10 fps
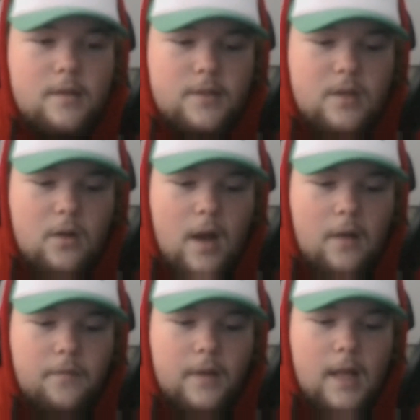So I
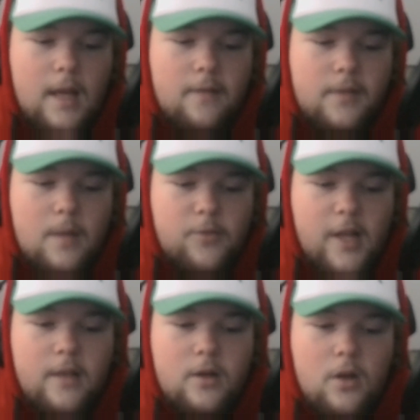feel like if they
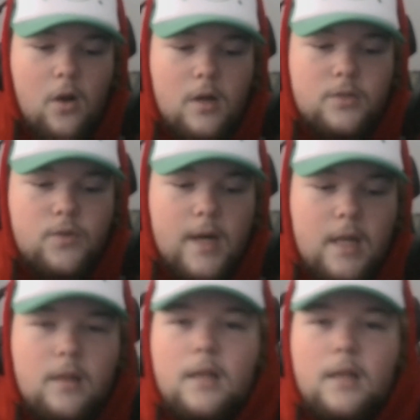play their cards right,